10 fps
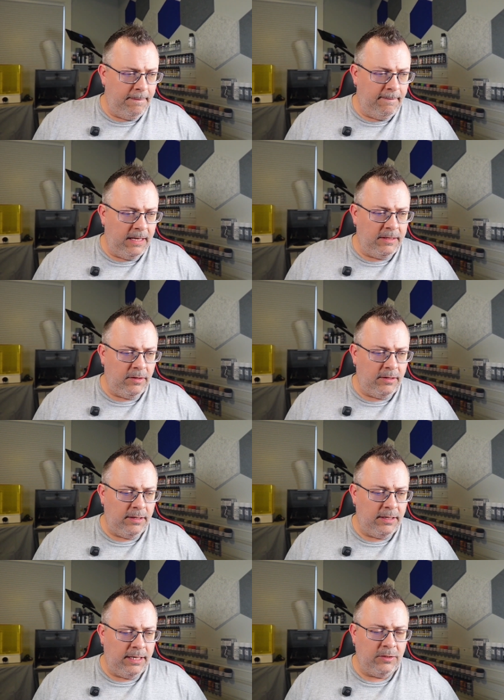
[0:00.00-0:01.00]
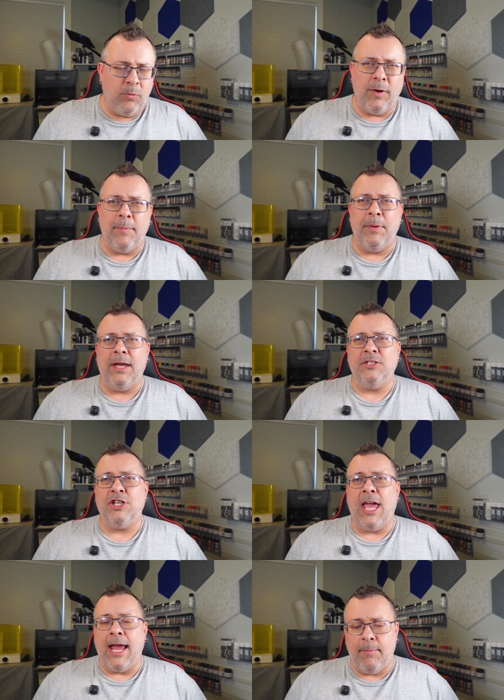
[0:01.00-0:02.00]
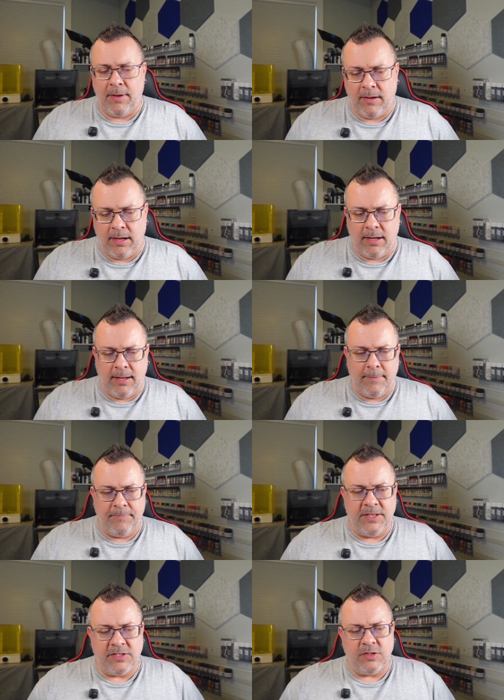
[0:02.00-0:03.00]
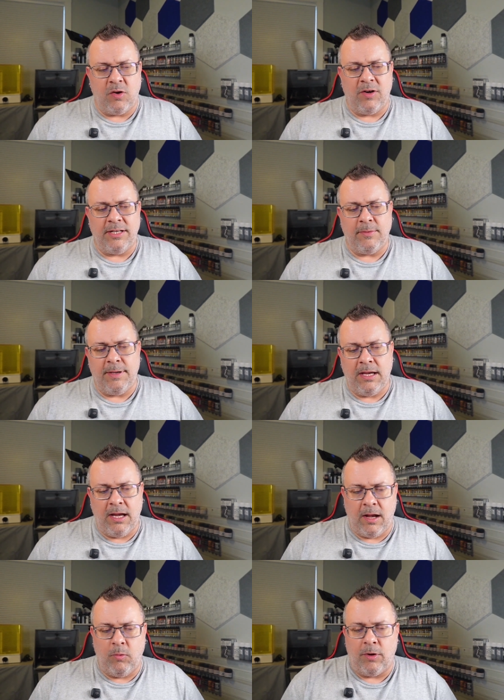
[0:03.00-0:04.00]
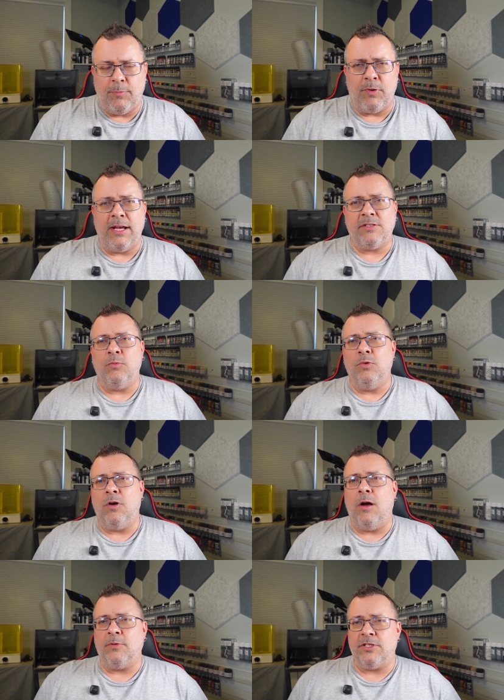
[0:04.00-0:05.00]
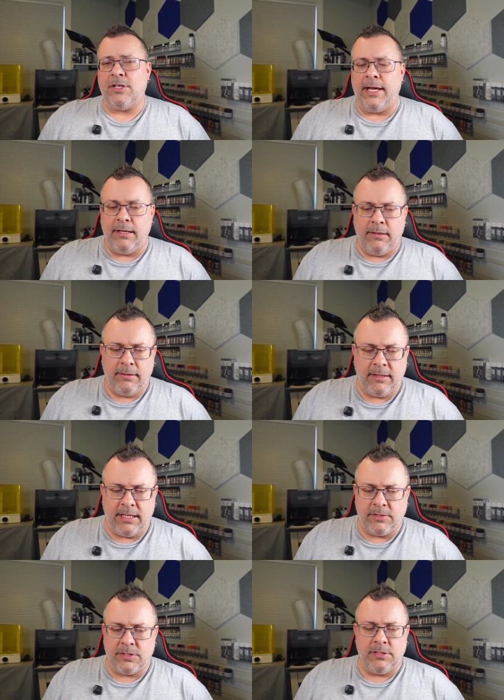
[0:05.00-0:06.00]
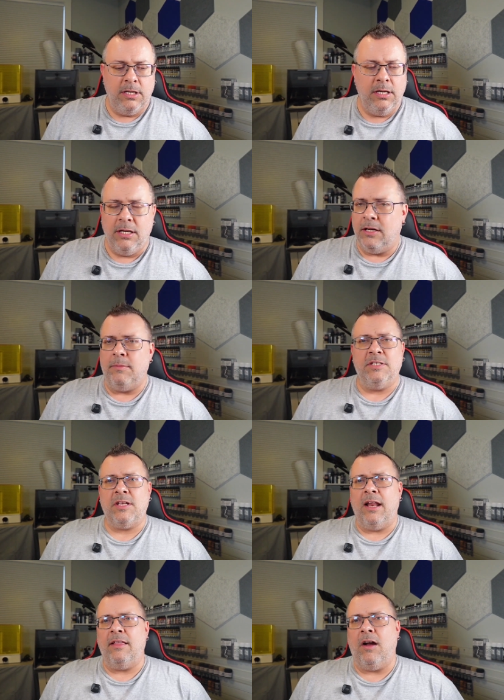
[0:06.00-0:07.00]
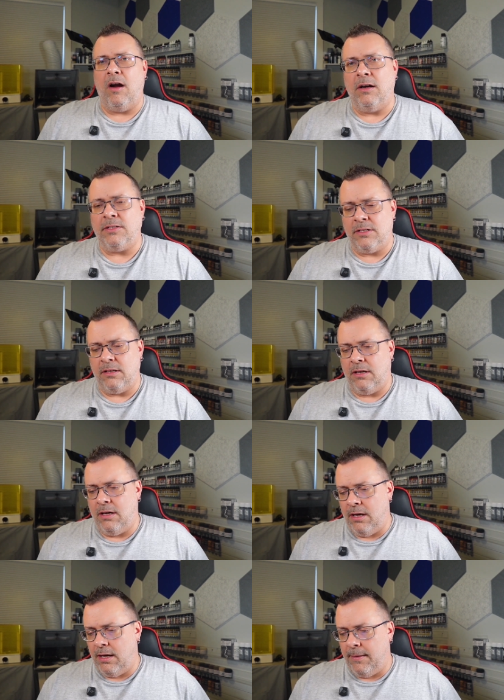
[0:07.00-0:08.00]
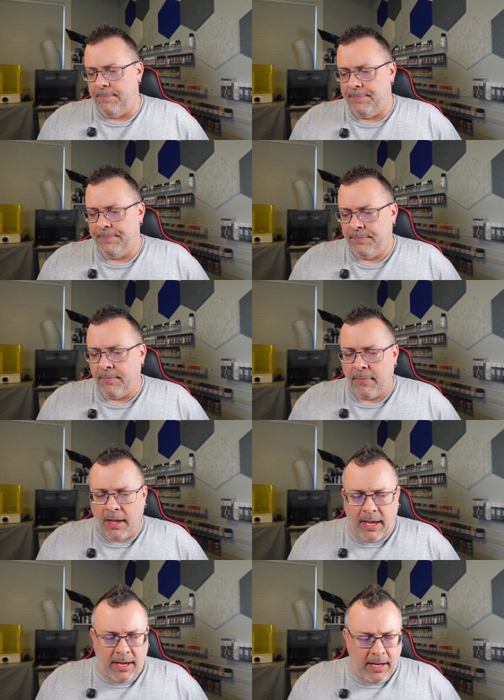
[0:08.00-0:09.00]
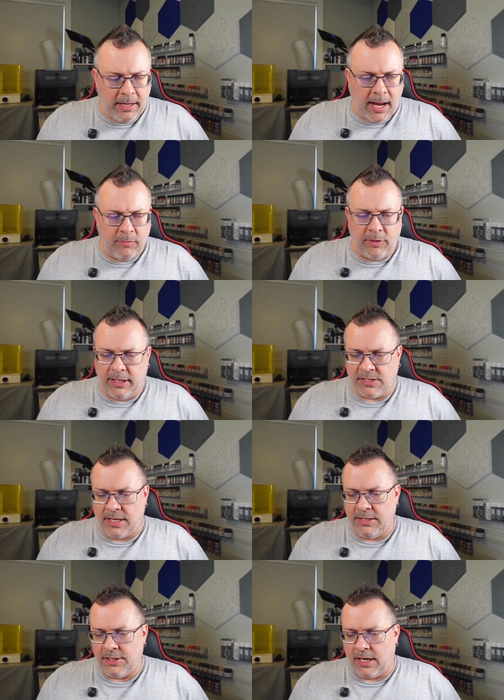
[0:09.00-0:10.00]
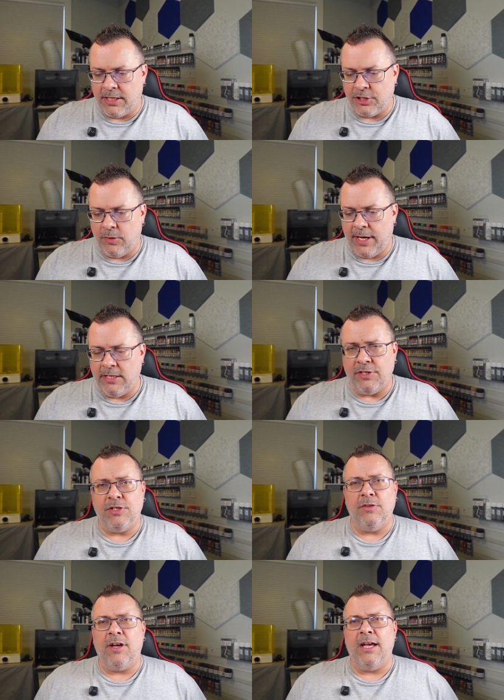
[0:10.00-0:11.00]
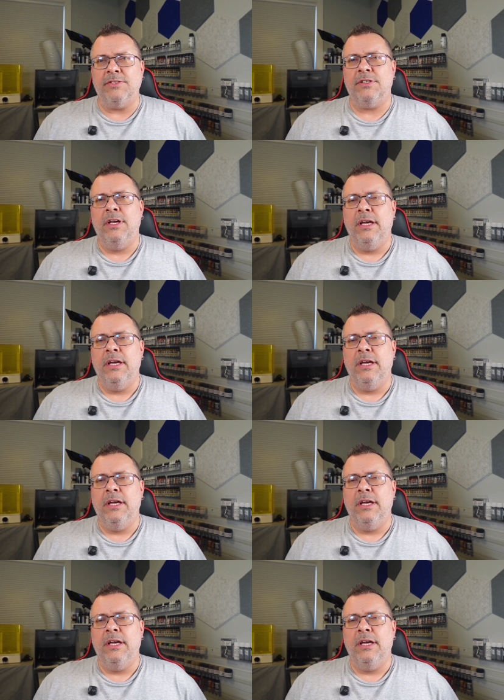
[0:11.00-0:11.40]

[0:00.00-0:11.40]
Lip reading: in the web page game. This is going to be a WordPress, a WooCommerce site that's going to be state-of-the-art, and really excited to kind of showcase it to you guys.